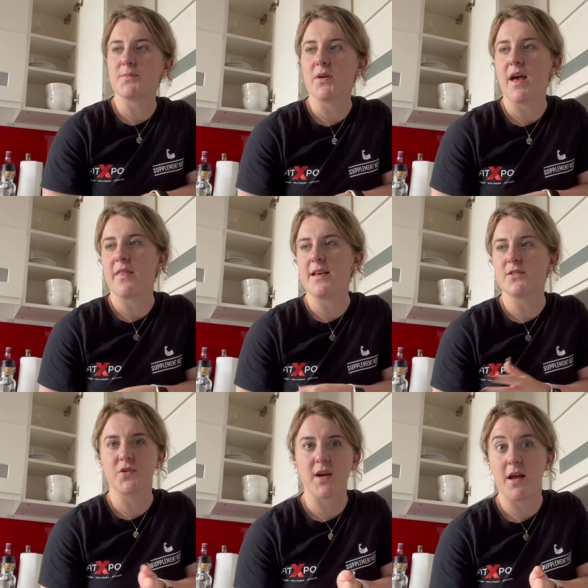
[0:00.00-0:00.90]
But yeah, these
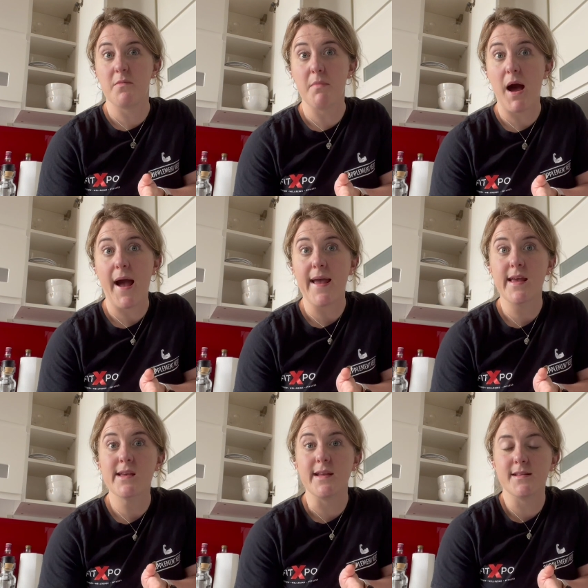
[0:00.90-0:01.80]
are just kind of
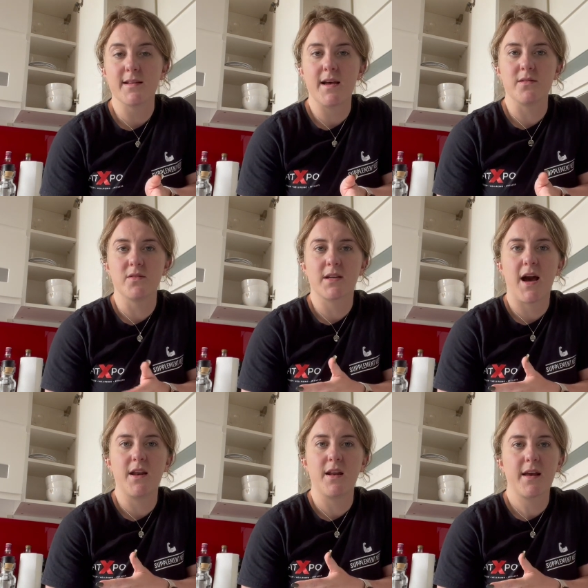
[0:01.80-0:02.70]
my insights onto
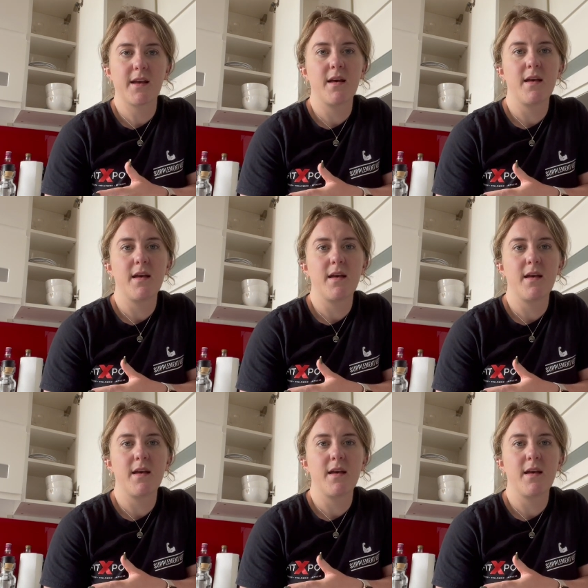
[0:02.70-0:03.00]
kind of like